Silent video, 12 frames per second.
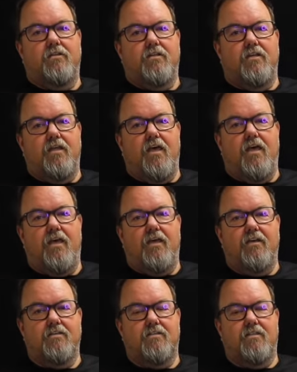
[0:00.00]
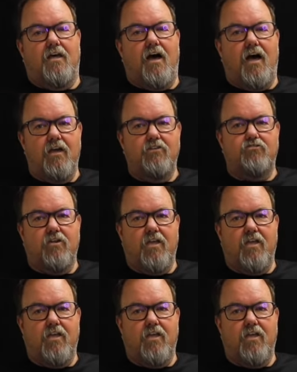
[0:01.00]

today is the Hydra